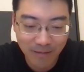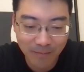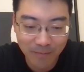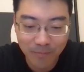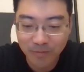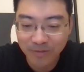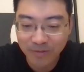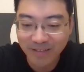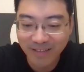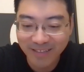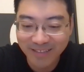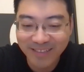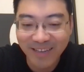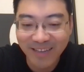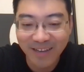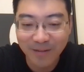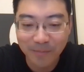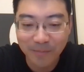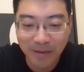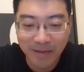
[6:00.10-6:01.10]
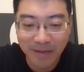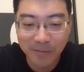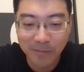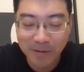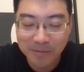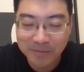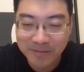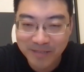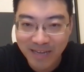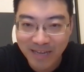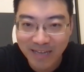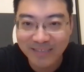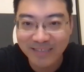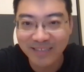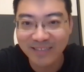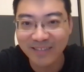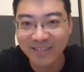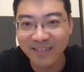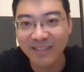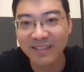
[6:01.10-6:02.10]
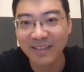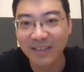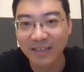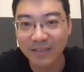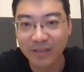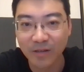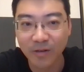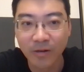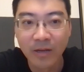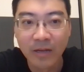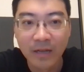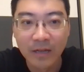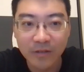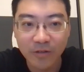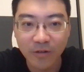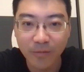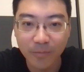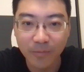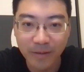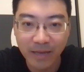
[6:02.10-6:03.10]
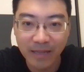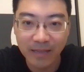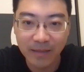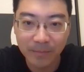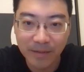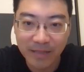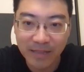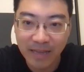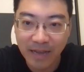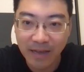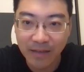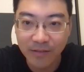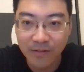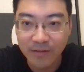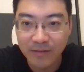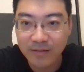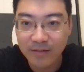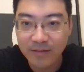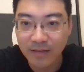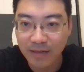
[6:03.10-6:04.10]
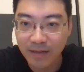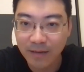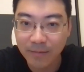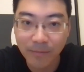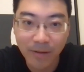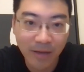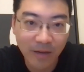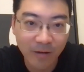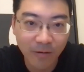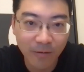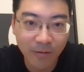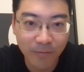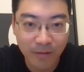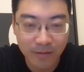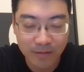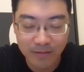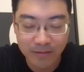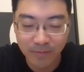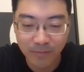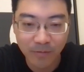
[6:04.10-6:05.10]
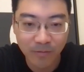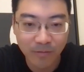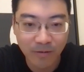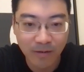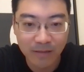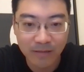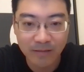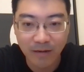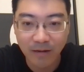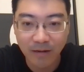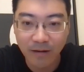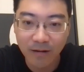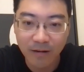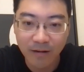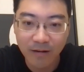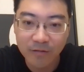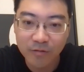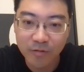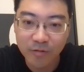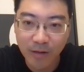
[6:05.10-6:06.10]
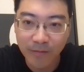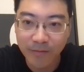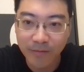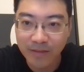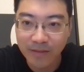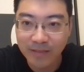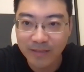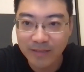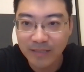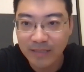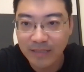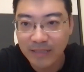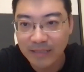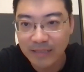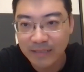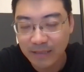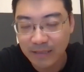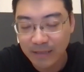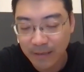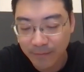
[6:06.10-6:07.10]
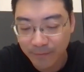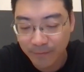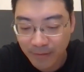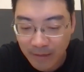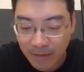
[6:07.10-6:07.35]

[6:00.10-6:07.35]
putting it on my website, and I know Toby and many others, Michael, for example, right, are driving this initiative.